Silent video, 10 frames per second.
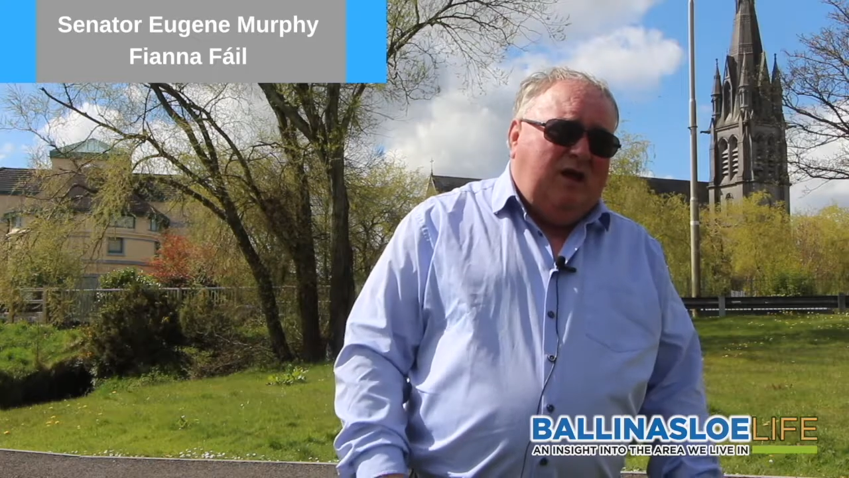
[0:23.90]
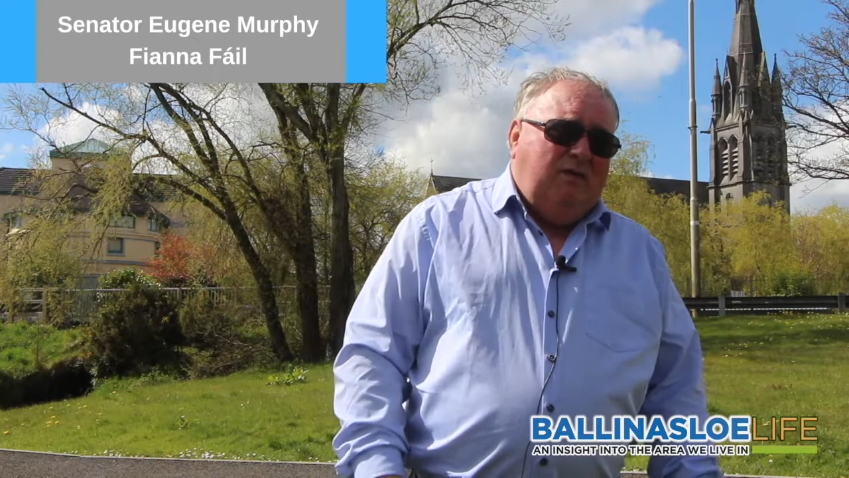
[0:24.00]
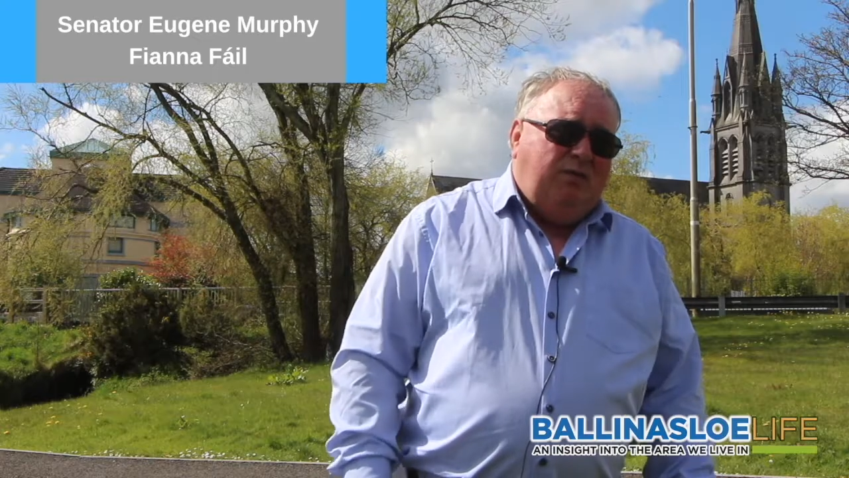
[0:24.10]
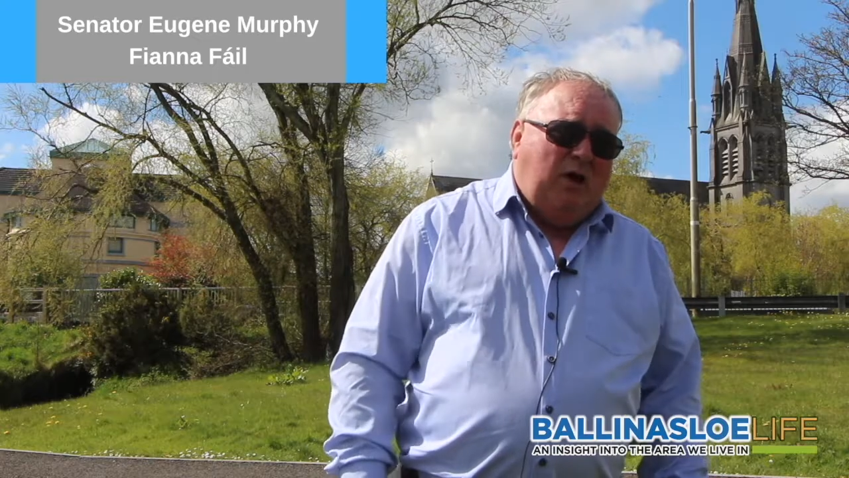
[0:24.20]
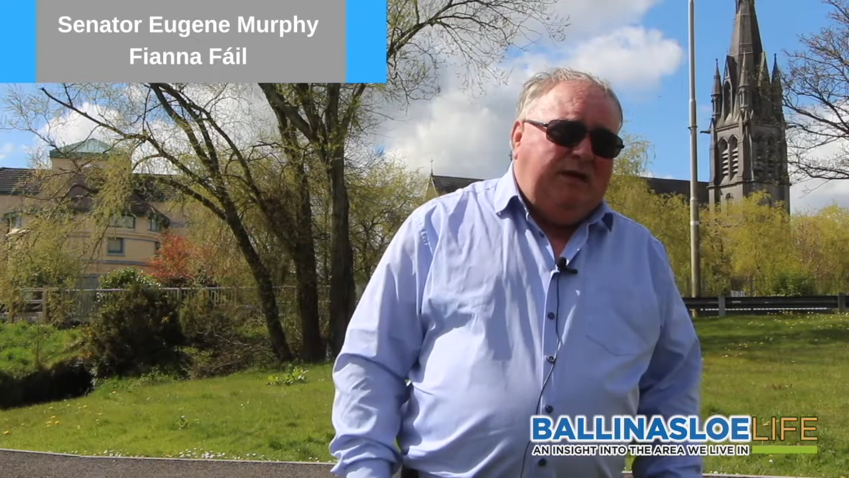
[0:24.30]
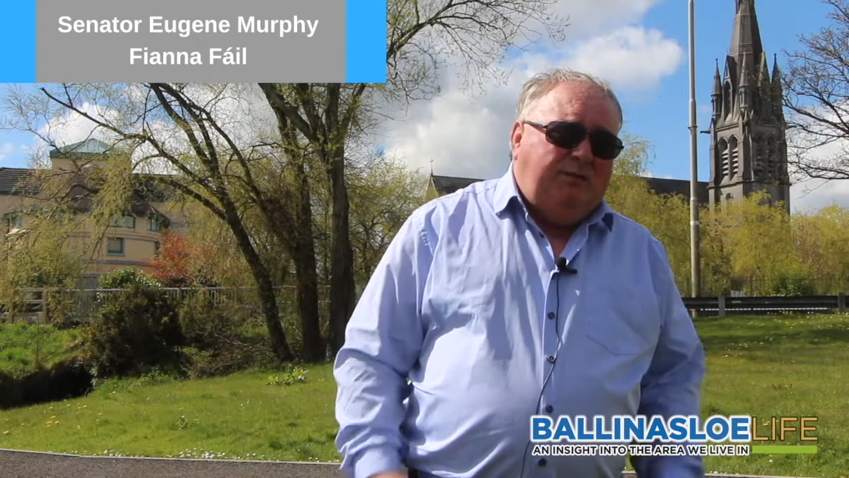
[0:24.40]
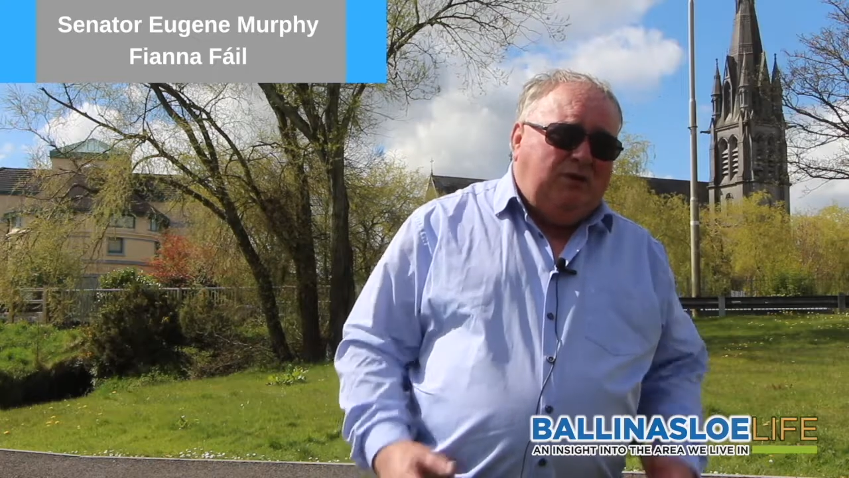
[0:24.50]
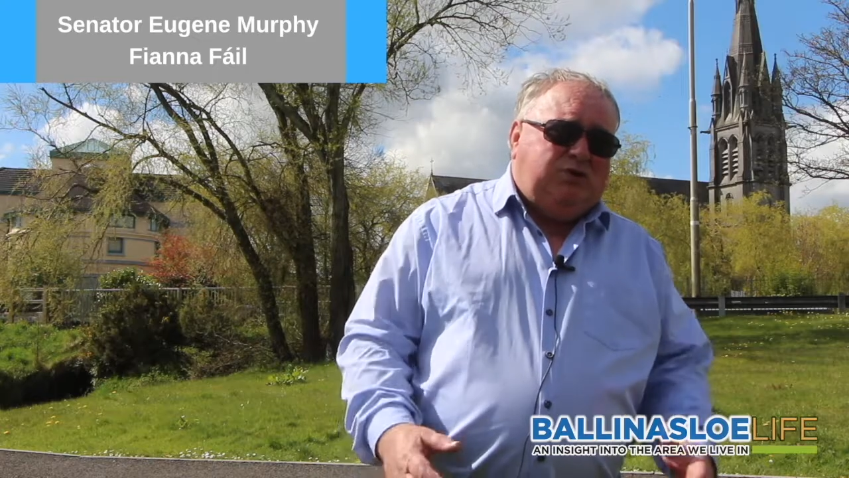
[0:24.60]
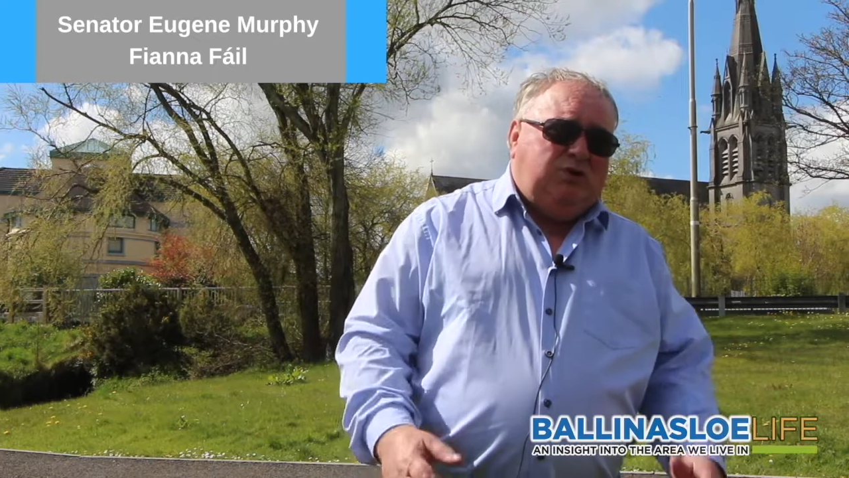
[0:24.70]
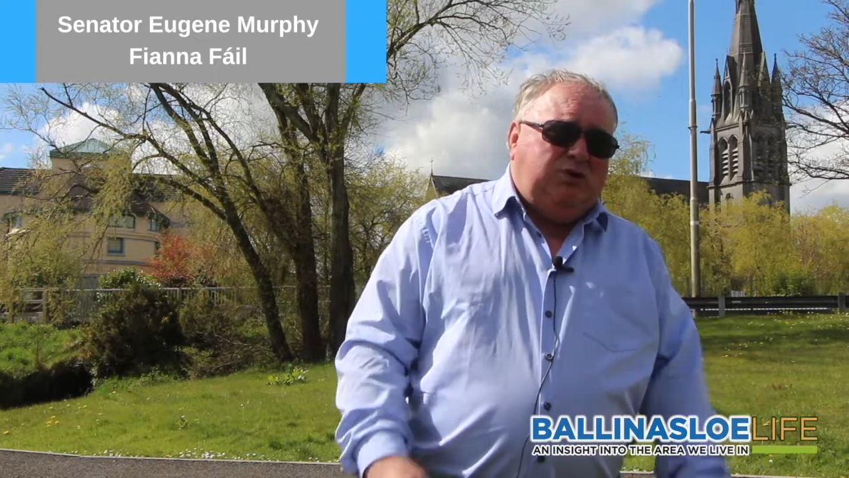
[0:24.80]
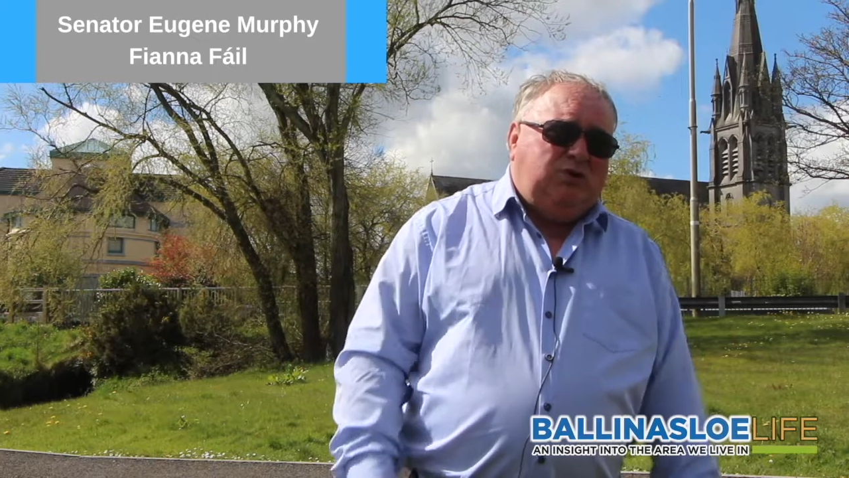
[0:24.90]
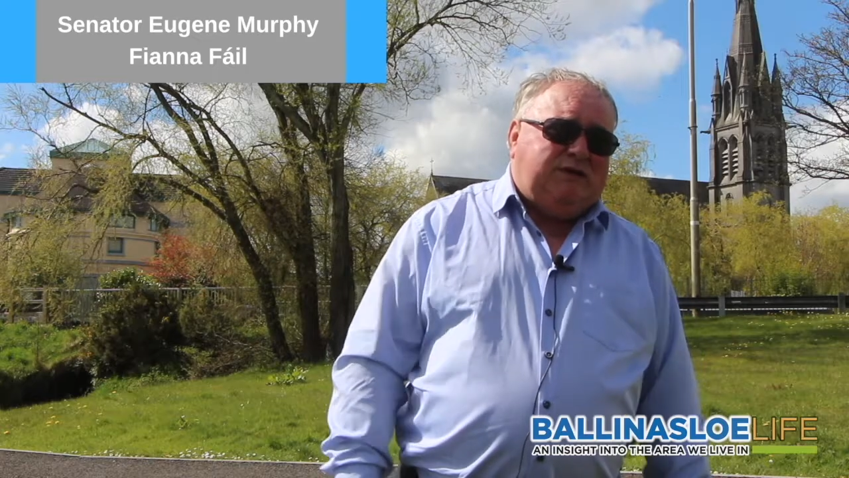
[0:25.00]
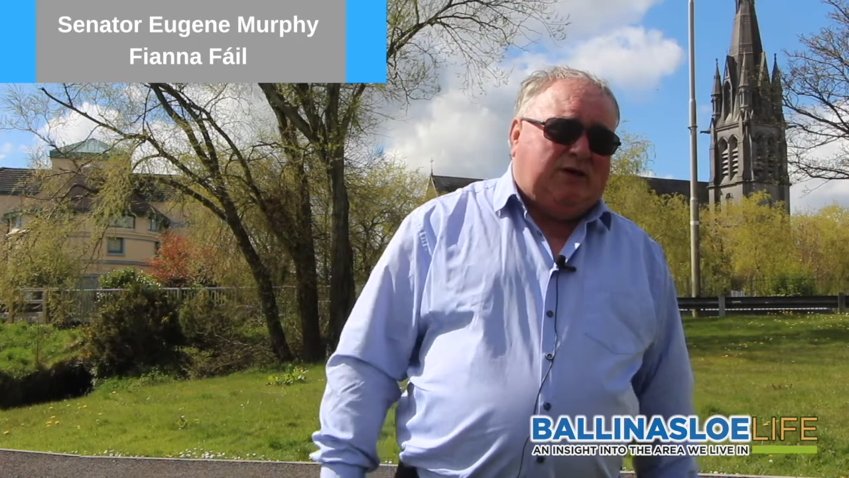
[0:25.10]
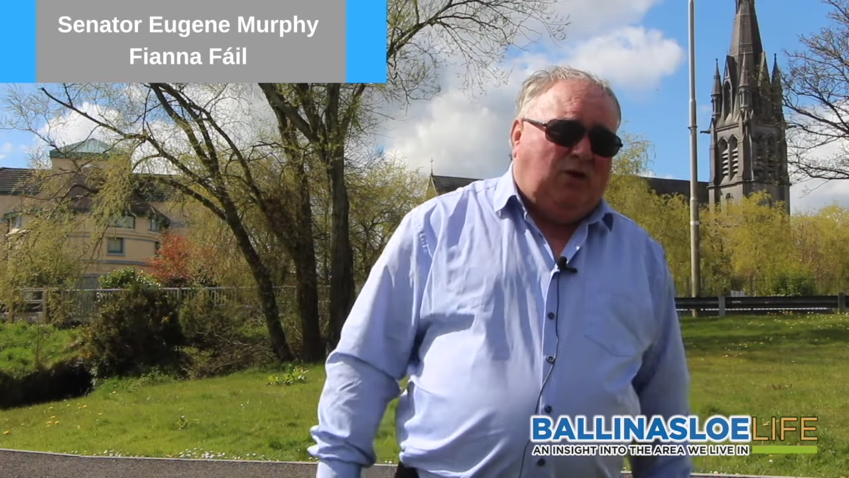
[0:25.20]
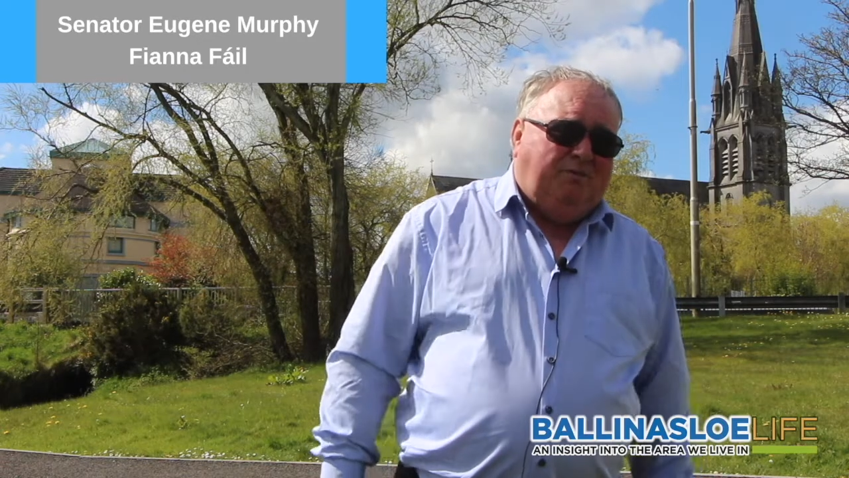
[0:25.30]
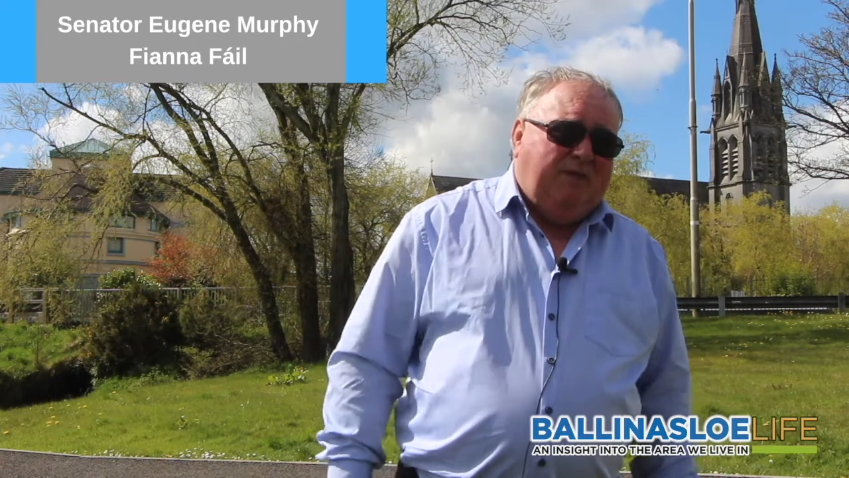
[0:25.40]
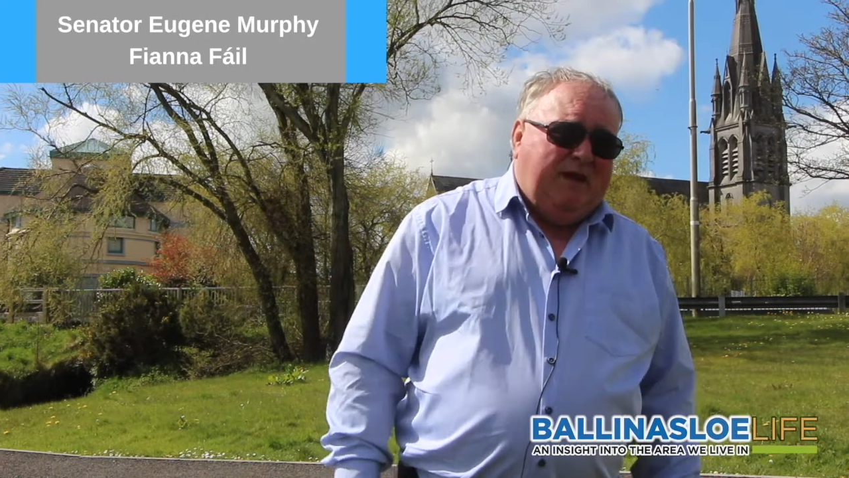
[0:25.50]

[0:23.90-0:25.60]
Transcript: probably about 2 years ago.